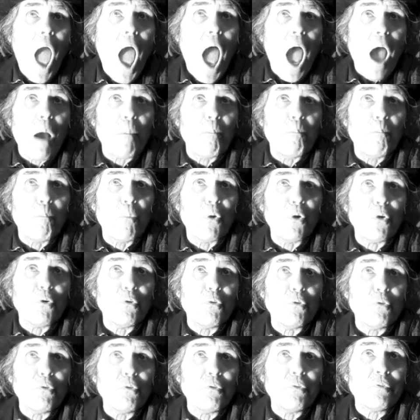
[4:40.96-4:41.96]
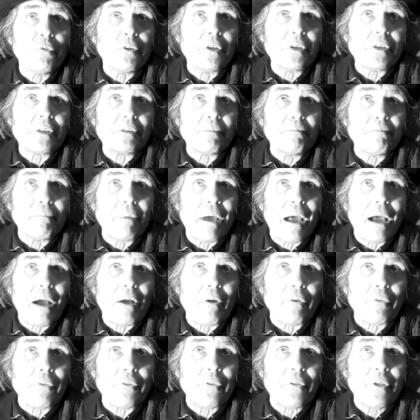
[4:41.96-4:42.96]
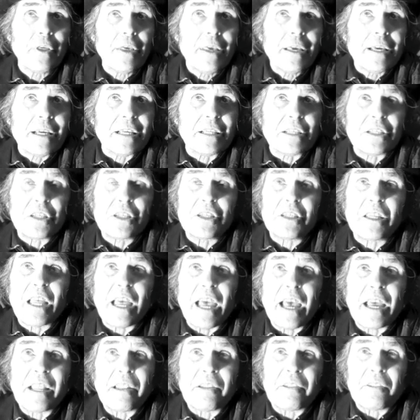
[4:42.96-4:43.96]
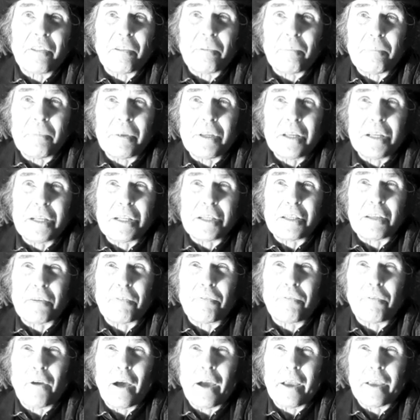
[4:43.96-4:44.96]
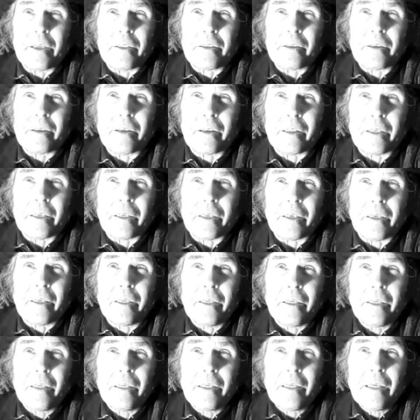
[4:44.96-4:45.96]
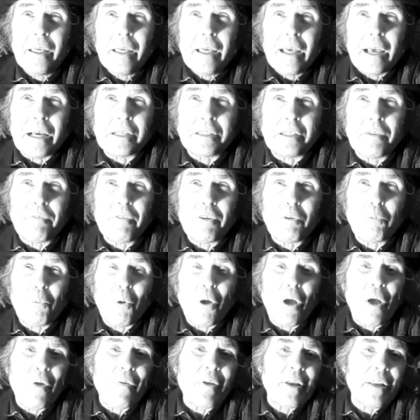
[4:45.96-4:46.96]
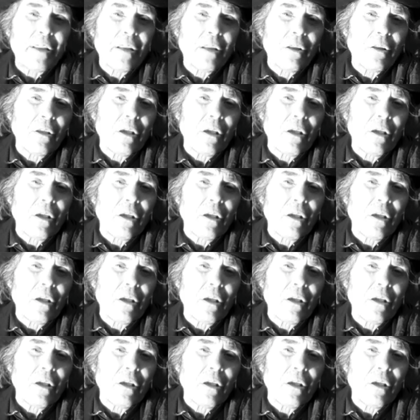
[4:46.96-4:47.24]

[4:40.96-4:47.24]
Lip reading: and moved its mouth and stared at them defiantly, as if it were a little